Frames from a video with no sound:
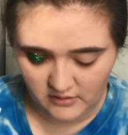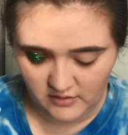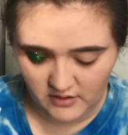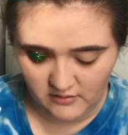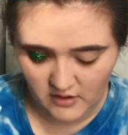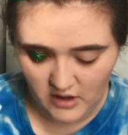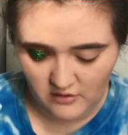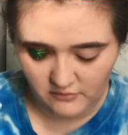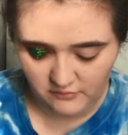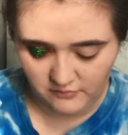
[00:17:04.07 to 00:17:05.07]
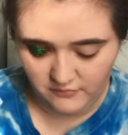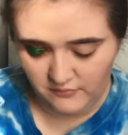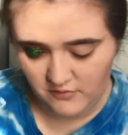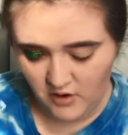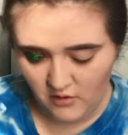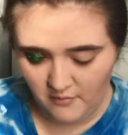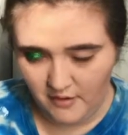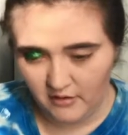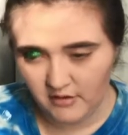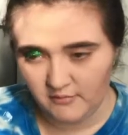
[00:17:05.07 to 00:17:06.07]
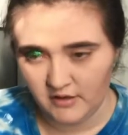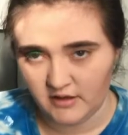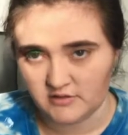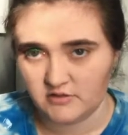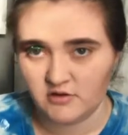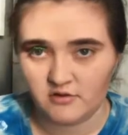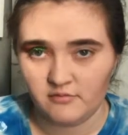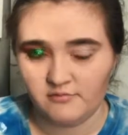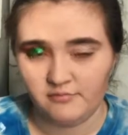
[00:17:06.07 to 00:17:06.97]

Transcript: or they know about it because their